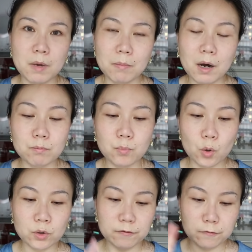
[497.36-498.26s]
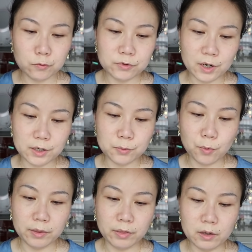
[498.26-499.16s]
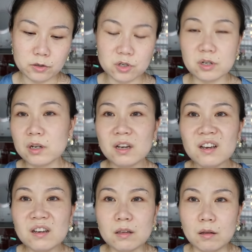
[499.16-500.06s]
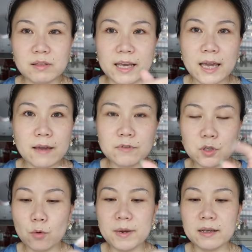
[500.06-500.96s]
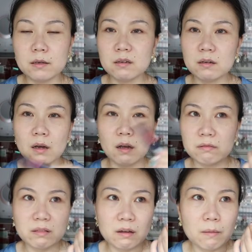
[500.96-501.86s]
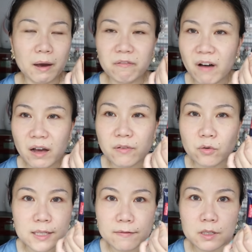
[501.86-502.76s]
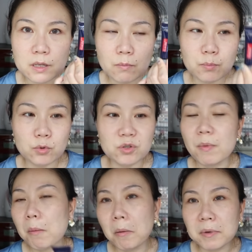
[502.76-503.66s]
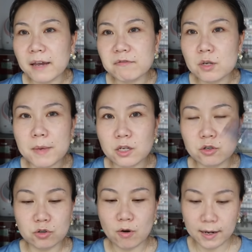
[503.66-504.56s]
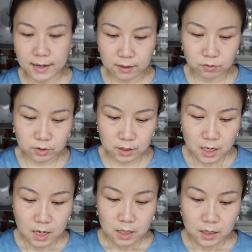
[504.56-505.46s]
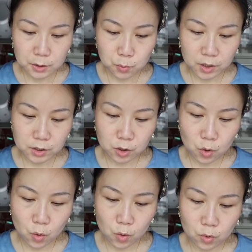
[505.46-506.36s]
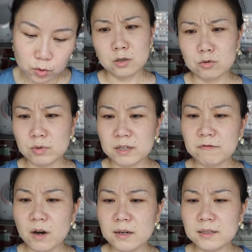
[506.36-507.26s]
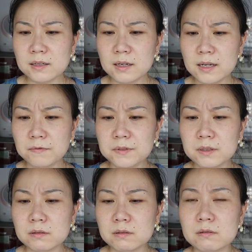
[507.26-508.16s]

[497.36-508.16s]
My mom bought the full size one. Then she, you know, they gave so many, I think about 5 or 7 samples, and my mom gave to me to try out. This one is called Revitalift.